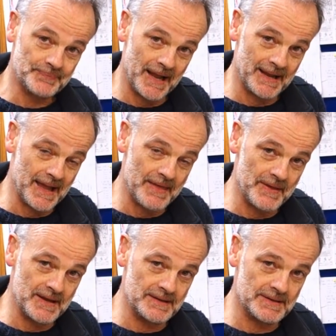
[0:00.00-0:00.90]
and get
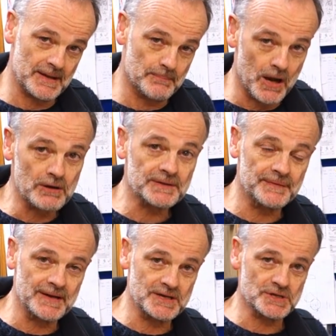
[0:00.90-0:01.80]
these blocks
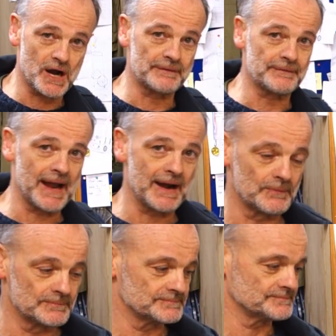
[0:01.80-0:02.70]
finished off now.